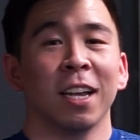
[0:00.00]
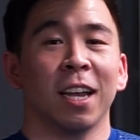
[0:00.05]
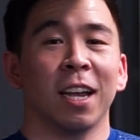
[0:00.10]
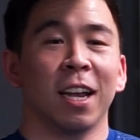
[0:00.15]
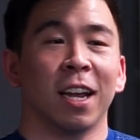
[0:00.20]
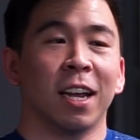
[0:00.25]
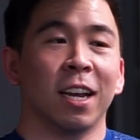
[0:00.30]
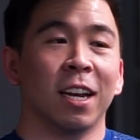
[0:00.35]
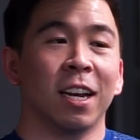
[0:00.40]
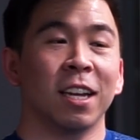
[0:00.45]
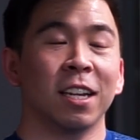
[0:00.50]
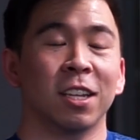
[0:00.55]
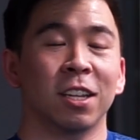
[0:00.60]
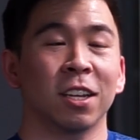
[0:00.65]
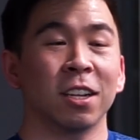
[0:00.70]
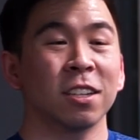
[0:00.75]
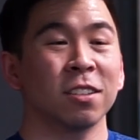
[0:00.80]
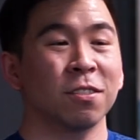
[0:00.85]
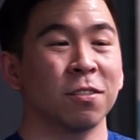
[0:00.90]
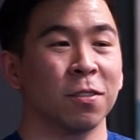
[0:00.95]
and it
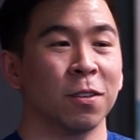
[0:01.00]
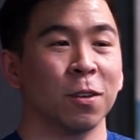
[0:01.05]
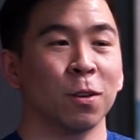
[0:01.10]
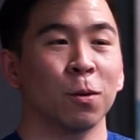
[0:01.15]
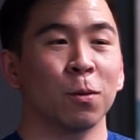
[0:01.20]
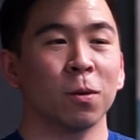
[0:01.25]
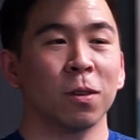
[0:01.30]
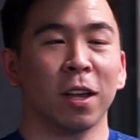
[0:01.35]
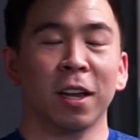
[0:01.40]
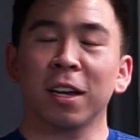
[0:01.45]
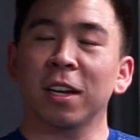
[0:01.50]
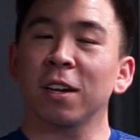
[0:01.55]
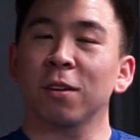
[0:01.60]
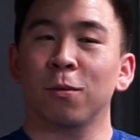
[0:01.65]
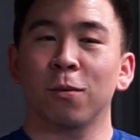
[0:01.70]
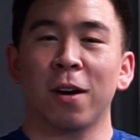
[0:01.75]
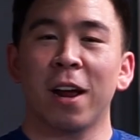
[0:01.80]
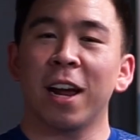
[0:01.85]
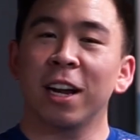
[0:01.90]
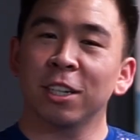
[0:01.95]
does feel like a
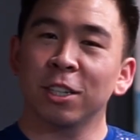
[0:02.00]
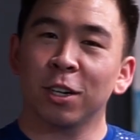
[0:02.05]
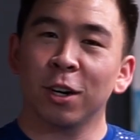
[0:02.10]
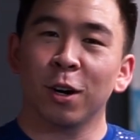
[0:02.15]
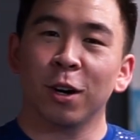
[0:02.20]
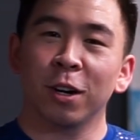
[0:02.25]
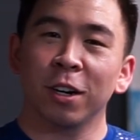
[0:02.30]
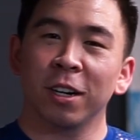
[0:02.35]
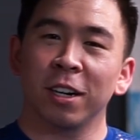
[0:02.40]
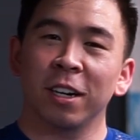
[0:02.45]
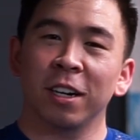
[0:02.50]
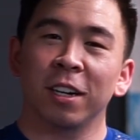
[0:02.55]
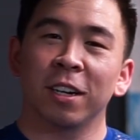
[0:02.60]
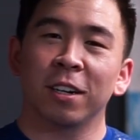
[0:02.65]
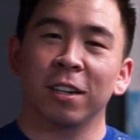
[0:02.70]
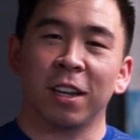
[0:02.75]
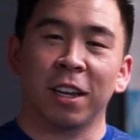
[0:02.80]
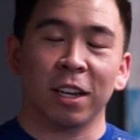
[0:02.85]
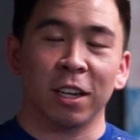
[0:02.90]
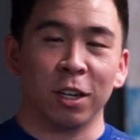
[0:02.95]
rash
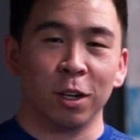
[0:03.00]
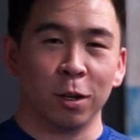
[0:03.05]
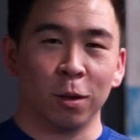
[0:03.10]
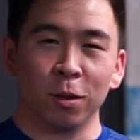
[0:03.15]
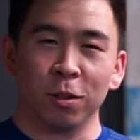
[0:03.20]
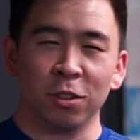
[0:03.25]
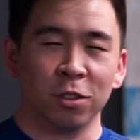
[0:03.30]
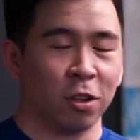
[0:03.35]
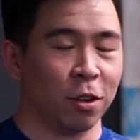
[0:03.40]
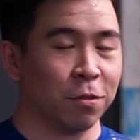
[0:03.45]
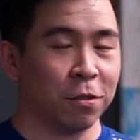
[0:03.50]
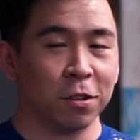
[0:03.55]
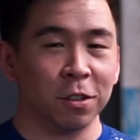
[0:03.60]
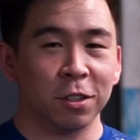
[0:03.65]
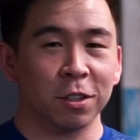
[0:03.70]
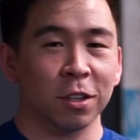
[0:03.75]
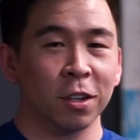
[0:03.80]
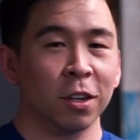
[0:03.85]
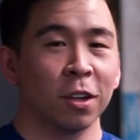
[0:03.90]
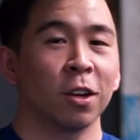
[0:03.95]
guard, like the
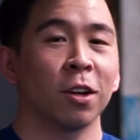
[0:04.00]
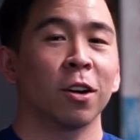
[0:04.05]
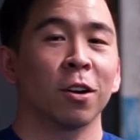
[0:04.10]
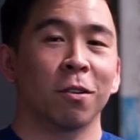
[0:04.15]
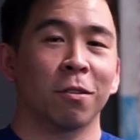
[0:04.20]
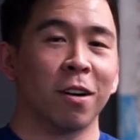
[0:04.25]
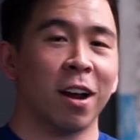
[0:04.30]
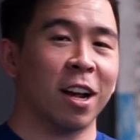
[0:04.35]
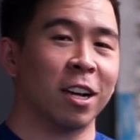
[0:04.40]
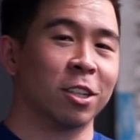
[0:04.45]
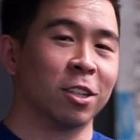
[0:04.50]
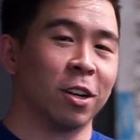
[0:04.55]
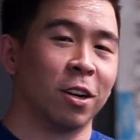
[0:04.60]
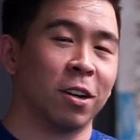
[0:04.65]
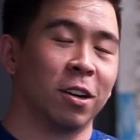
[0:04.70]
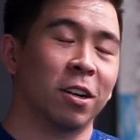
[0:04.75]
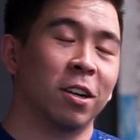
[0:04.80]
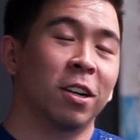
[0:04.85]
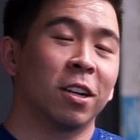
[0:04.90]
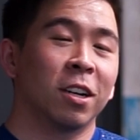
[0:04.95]
surfers rash
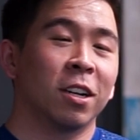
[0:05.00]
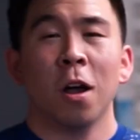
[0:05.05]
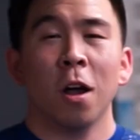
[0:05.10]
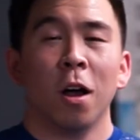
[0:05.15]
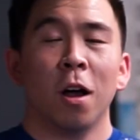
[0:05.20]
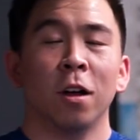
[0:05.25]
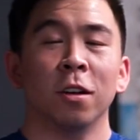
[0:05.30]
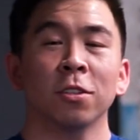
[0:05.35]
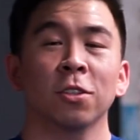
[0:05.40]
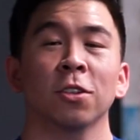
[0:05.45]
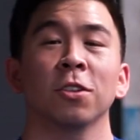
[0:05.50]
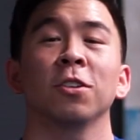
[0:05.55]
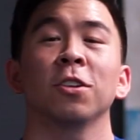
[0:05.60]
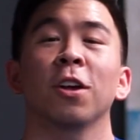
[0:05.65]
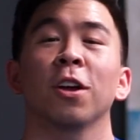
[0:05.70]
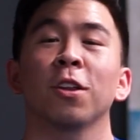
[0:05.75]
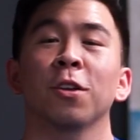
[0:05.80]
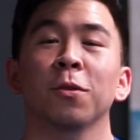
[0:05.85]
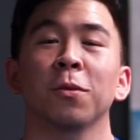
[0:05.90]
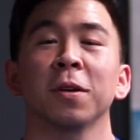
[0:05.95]
guard. Also
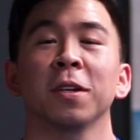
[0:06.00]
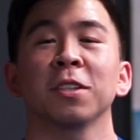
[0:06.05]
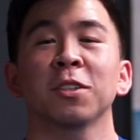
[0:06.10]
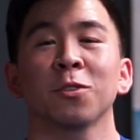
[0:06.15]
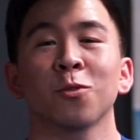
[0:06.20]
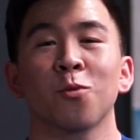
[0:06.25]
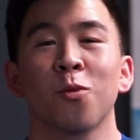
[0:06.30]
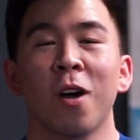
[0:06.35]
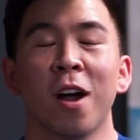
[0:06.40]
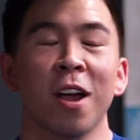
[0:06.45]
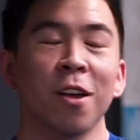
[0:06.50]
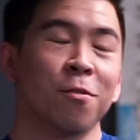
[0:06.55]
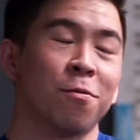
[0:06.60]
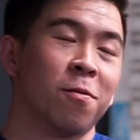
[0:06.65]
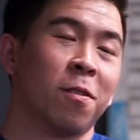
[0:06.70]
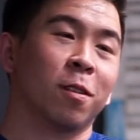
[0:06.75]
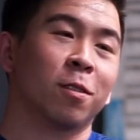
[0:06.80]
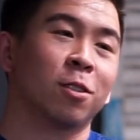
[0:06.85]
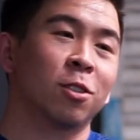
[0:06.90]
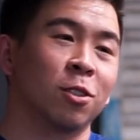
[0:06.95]
another reason why it
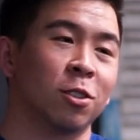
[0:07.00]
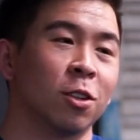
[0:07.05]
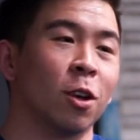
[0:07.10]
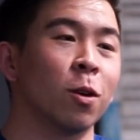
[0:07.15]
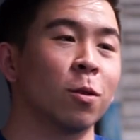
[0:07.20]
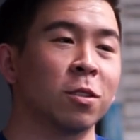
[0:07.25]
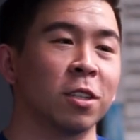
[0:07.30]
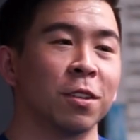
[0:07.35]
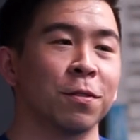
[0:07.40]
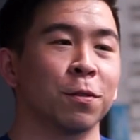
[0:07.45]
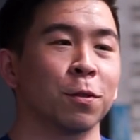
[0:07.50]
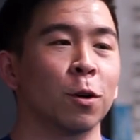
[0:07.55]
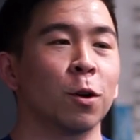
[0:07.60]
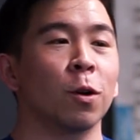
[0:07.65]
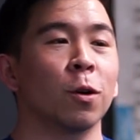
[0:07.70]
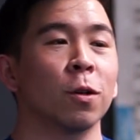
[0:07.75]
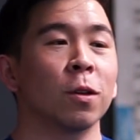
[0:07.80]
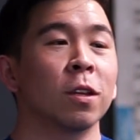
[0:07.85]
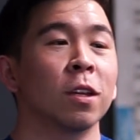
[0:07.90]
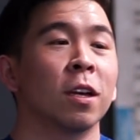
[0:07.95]
felt so
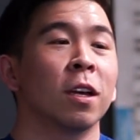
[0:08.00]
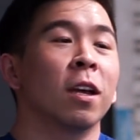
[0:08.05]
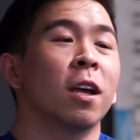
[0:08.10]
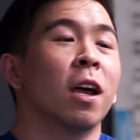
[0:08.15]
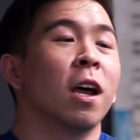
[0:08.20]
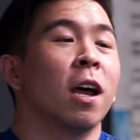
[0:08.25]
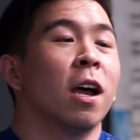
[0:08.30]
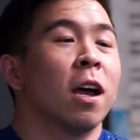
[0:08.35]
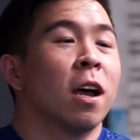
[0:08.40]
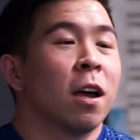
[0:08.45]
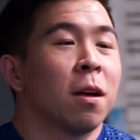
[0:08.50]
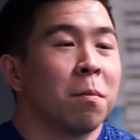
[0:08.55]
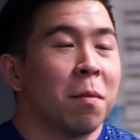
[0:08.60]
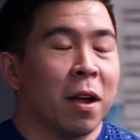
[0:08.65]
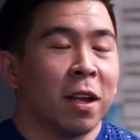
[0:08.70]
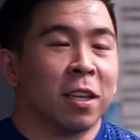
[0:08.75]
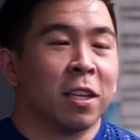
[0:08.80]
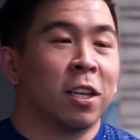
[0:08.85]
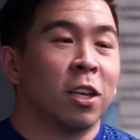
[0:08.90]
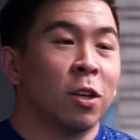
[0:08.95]
difficult,
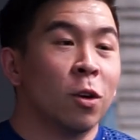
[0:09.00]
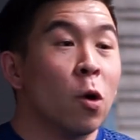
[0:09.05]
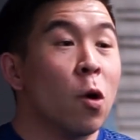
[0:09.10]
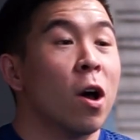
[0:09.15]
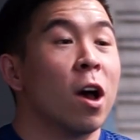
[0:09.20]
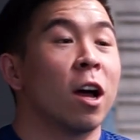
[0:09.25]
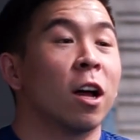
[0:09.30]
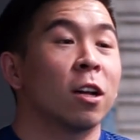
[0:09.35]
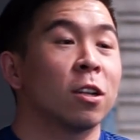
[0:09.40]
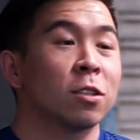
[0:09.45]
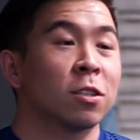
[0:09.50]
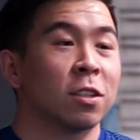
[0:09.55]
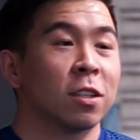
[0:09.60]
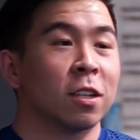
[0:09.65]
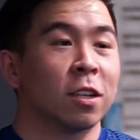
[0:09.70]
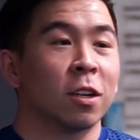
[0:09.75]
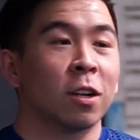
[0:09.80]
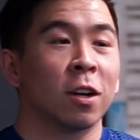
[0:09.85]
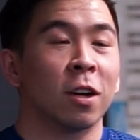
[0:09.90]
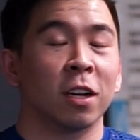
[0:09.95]
my QLs,
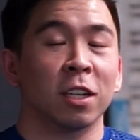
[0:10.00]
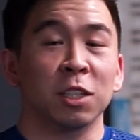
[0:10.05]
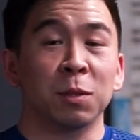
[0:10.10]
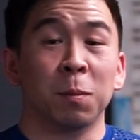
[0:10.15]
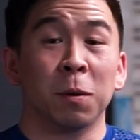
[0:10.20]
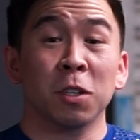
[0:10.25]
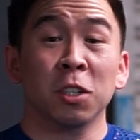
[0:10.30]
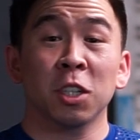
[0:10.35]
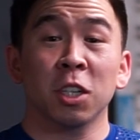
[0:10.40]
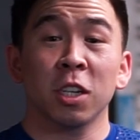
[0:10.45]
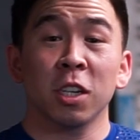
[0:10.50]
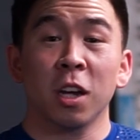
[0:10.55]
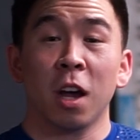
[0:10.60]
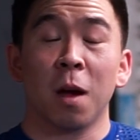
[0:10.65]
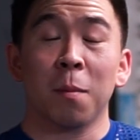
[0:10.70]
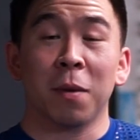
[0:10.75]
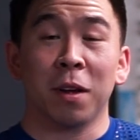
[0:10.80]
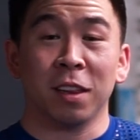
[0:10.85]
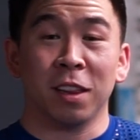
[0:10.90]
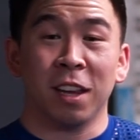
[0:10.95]
especially
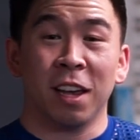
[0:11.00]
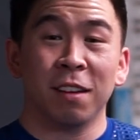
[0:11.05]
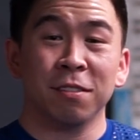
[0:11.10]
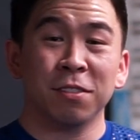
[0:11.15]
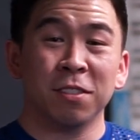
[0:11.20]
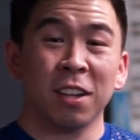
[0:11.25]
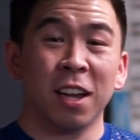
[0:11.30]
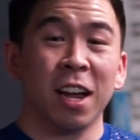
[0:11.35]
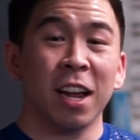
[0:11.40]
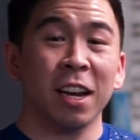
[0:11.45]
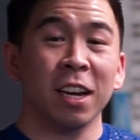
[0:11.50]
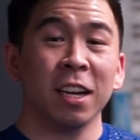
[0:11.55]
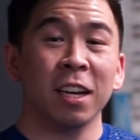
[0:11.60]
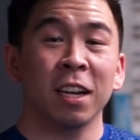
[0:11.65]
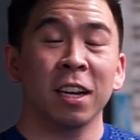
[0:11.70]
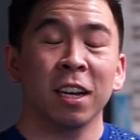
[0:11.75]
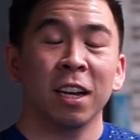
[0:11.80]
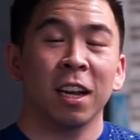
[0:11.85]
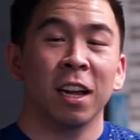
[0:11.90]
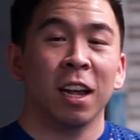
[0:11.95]
on my left side,
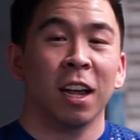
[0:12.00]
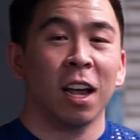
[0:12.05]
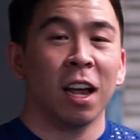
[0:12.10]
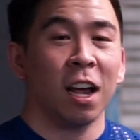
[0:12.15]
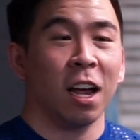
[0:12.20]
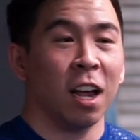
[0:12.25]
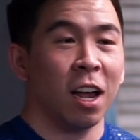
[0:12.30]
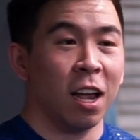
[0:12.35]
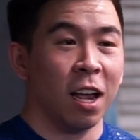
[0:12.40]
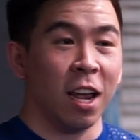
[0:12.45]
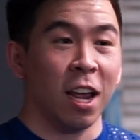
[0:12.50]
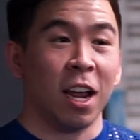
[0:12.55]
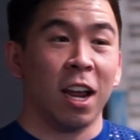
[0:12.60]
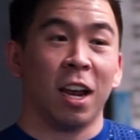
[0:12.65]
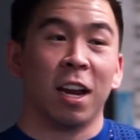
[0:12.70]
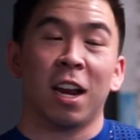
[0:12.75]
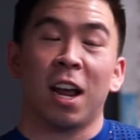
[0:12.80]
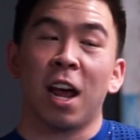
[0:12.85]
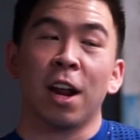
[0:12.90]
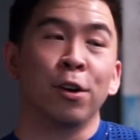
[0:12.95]

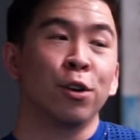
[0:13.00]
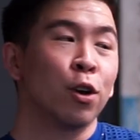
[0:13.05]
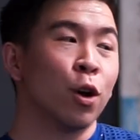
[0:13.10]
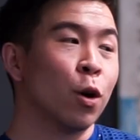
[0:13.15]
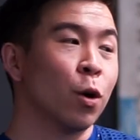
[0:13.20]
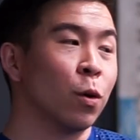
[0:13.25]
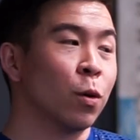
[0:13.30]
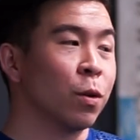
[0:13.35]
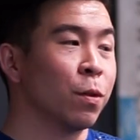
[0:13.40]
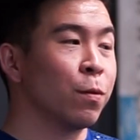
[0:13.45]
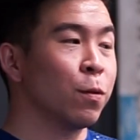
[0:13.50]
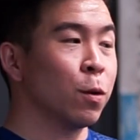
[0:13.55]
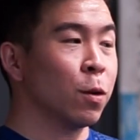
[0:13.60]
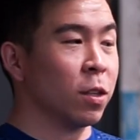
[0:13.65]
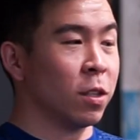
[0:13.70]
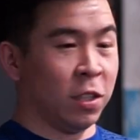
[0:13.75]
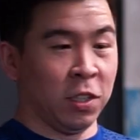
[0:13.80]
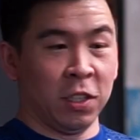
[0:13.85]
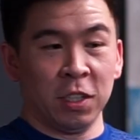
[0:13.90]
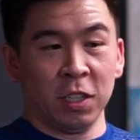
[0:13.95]
and I don't know if you
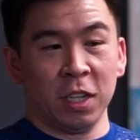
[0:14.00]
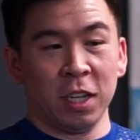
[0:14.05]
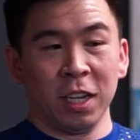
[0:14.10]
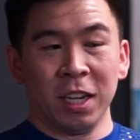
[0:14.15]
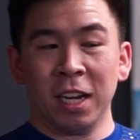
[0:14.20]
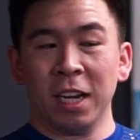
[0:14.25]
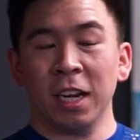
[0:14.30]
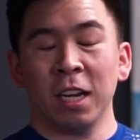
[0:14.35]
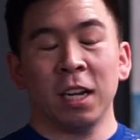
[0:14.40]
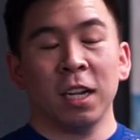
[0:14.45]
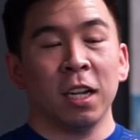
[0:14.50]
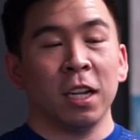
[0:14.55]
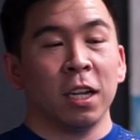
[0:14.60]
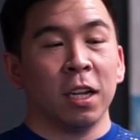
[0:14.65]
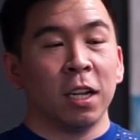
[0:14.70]
can see it